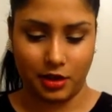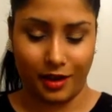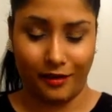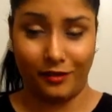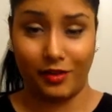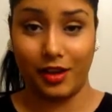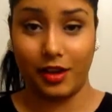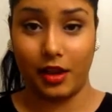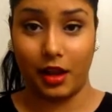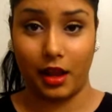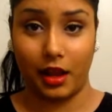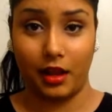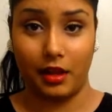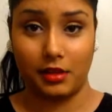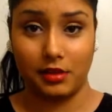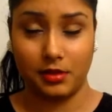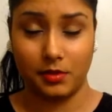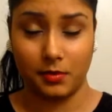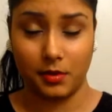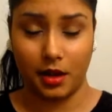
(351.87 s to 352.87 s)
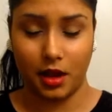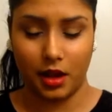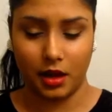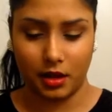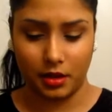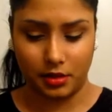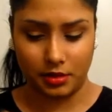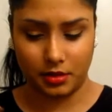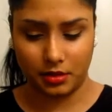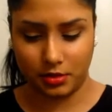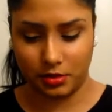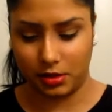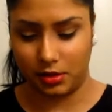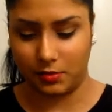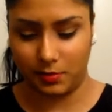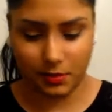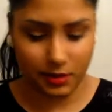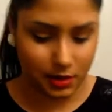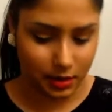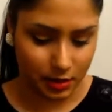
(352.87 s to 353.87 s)
every day, to be honest, just
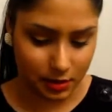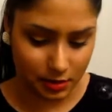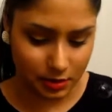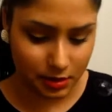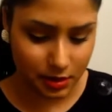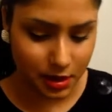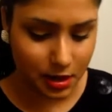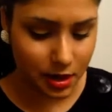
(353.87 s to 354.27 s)
because